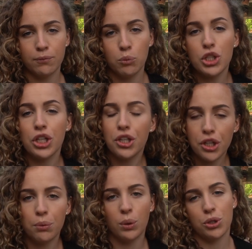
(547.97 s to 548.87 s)
What do
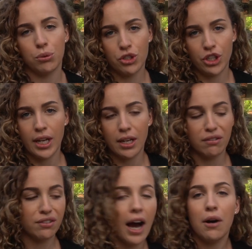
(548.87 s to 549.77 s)
you want to
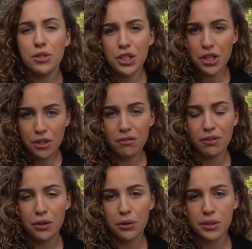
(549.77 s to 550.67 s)
achieve? How do you
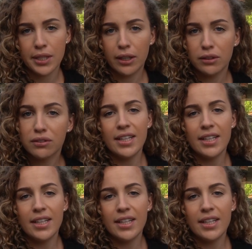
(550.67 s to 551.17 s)
view yourself?